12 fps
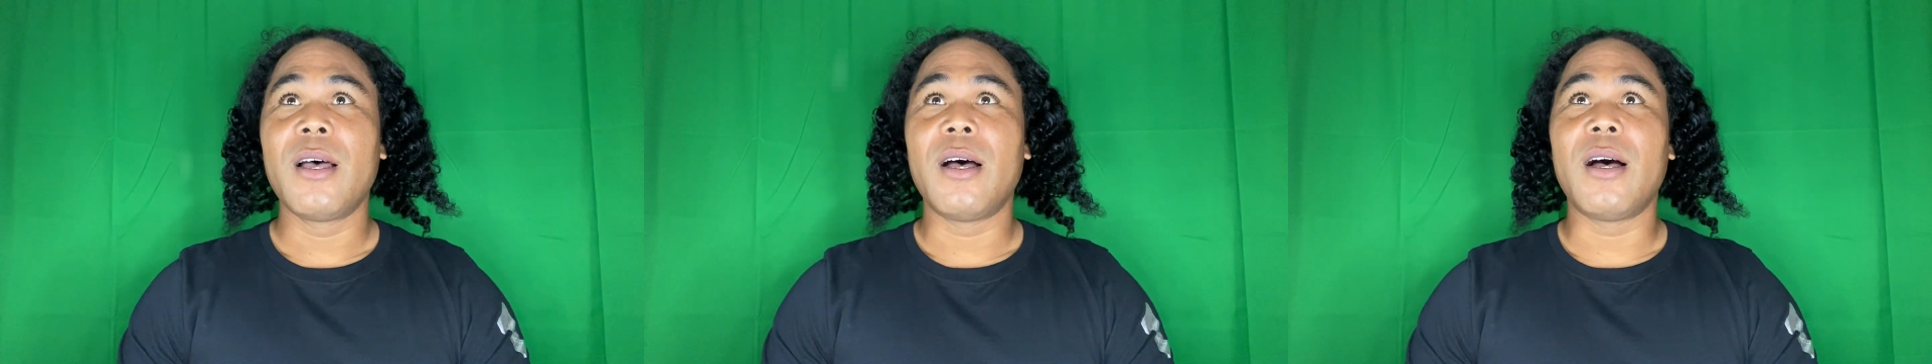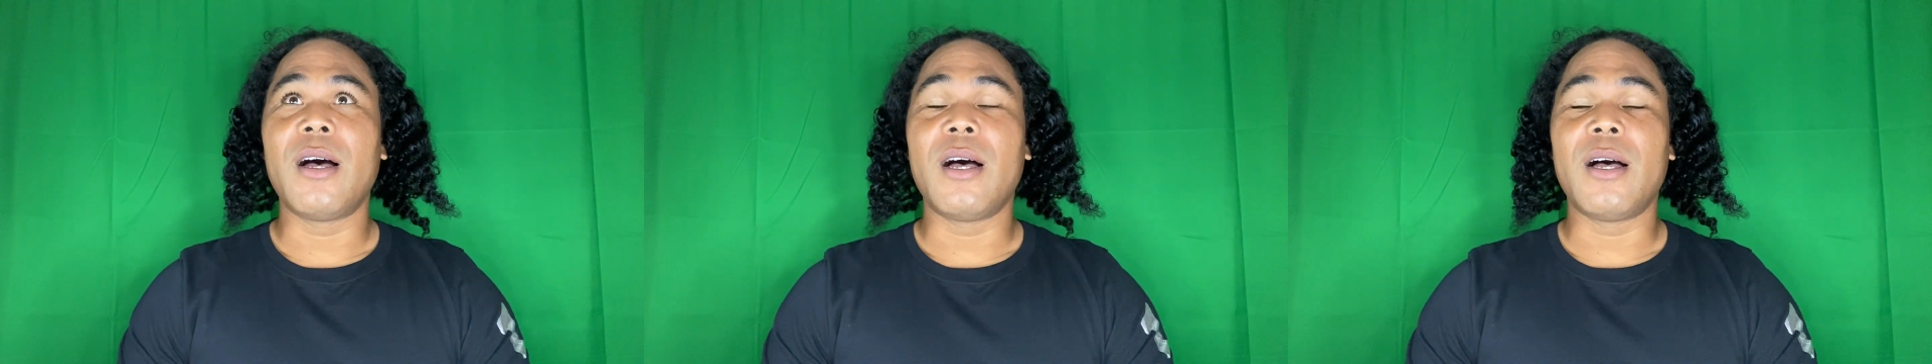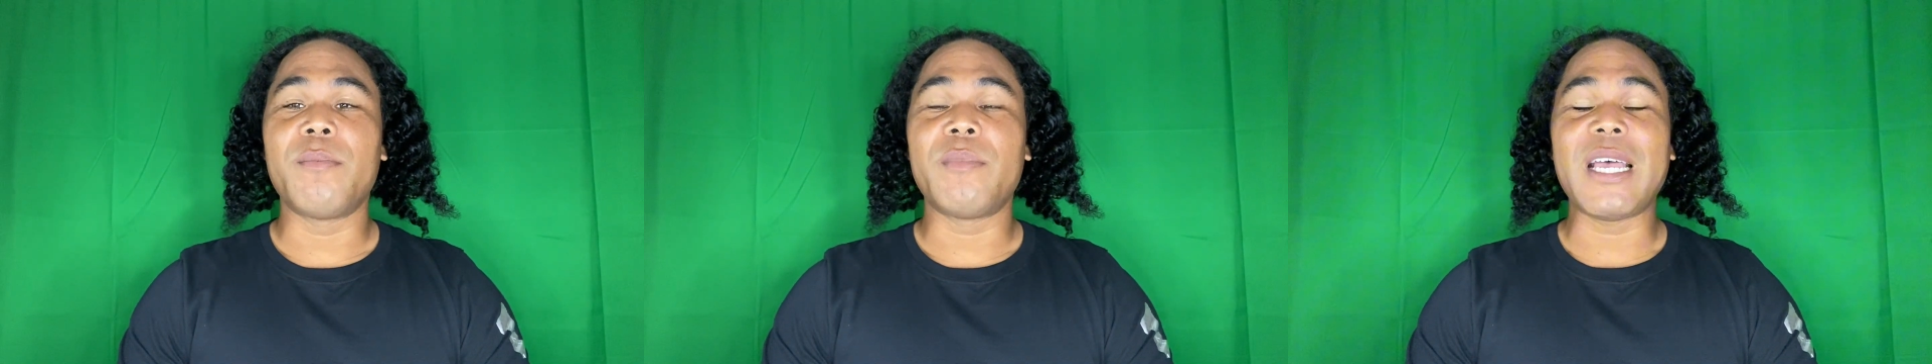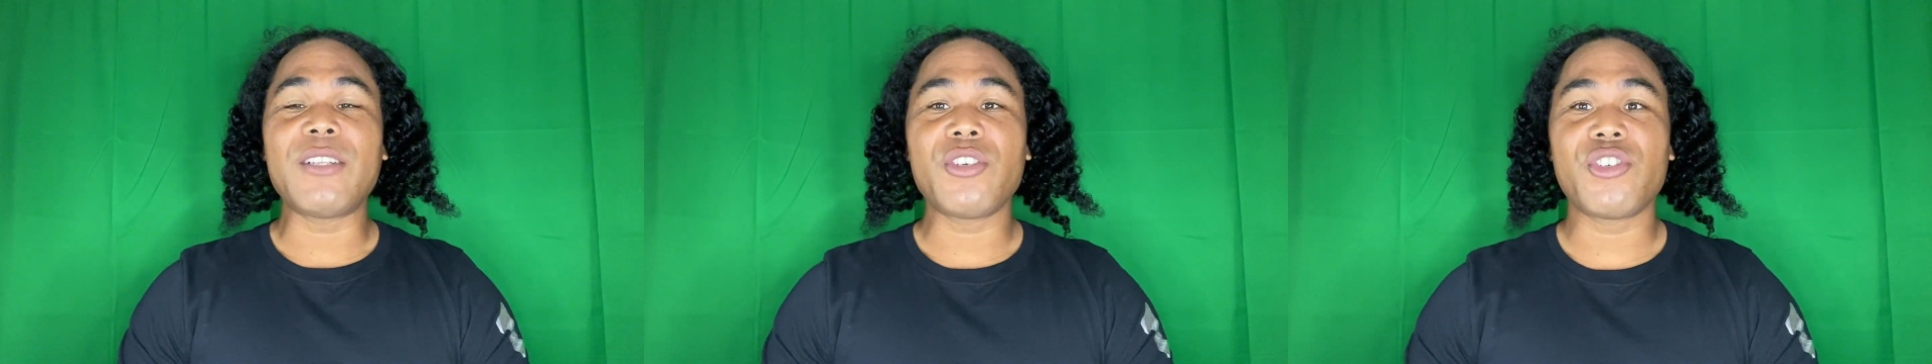Uh,
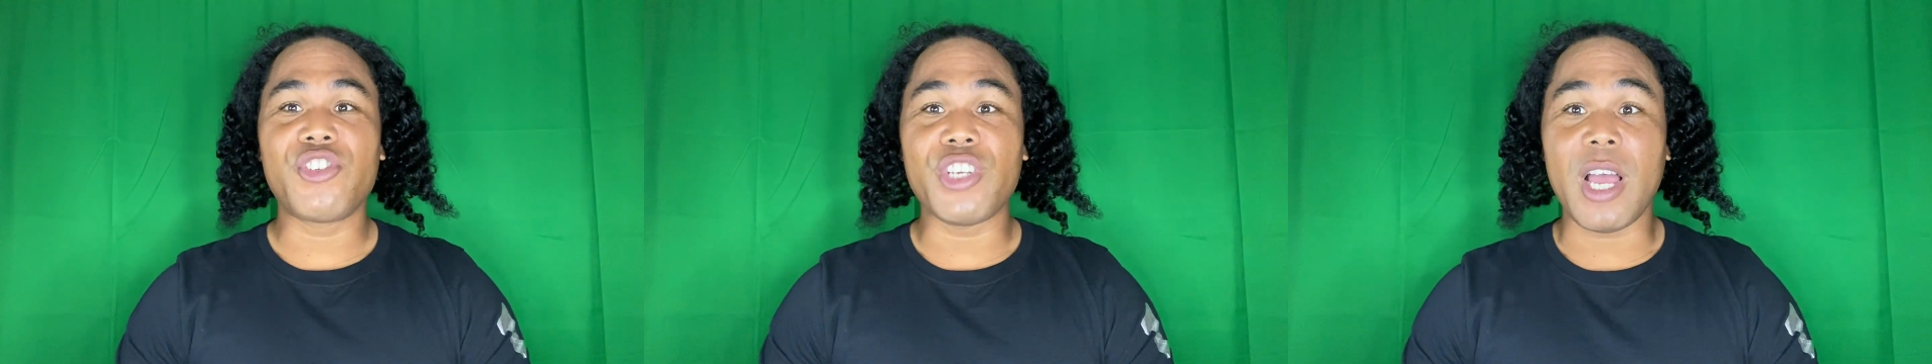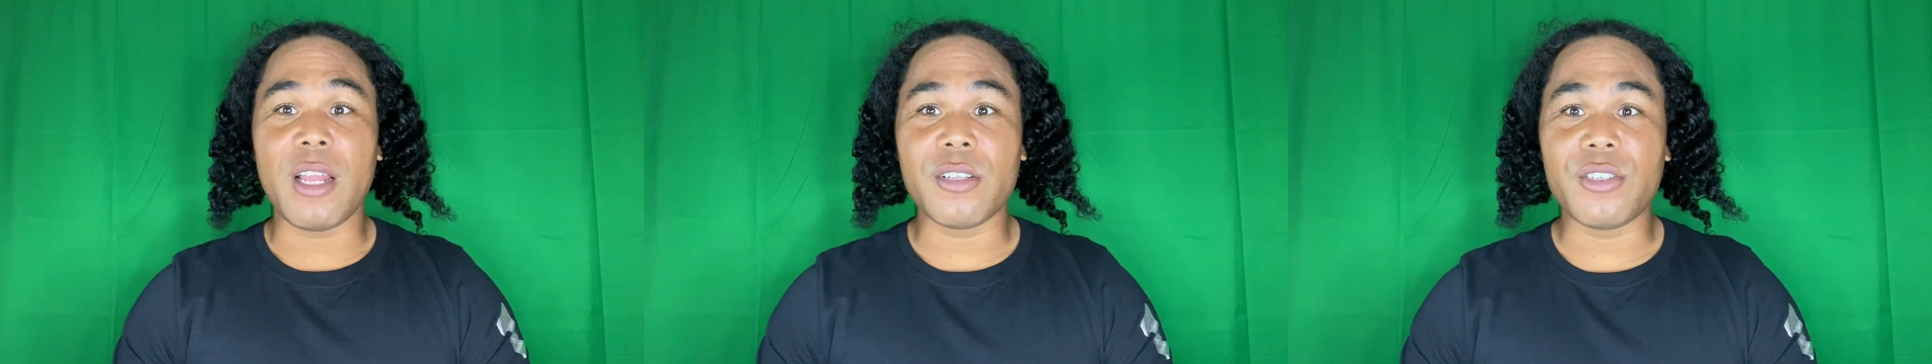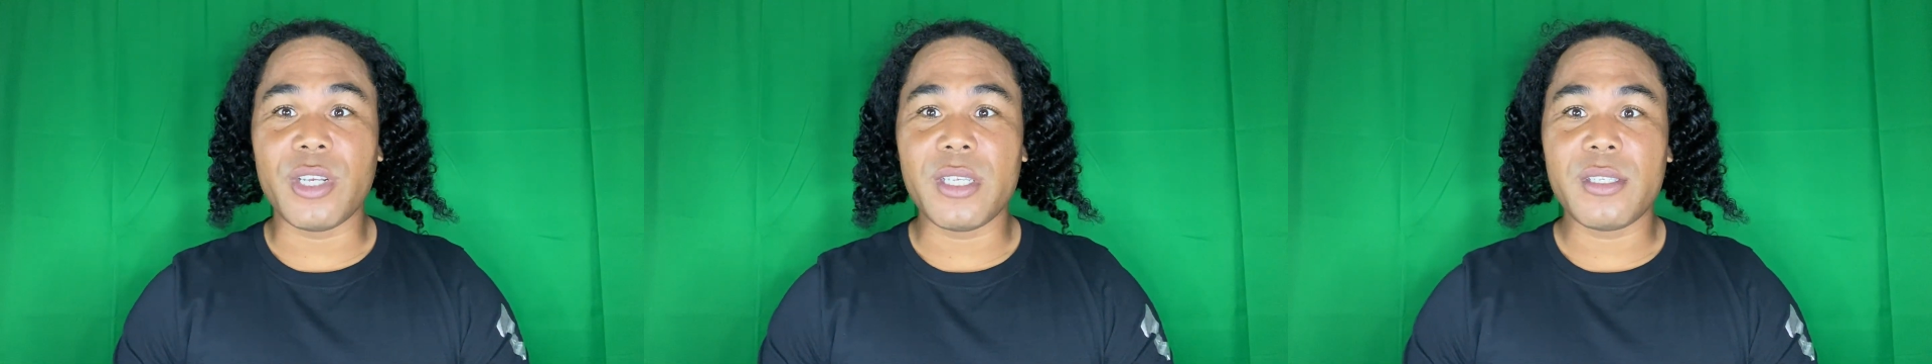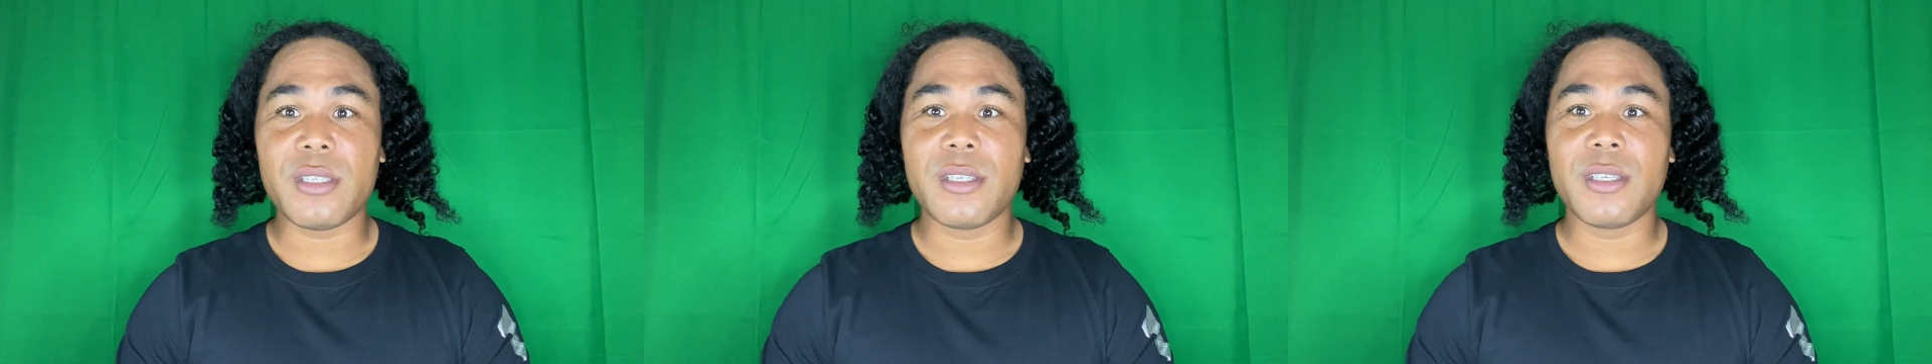not just
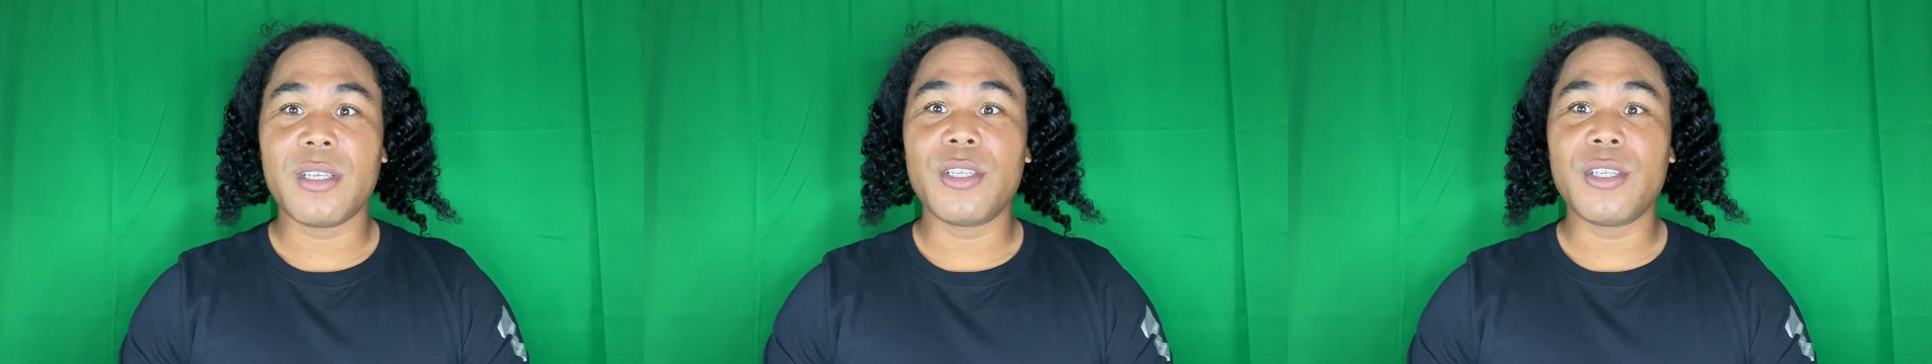geologists,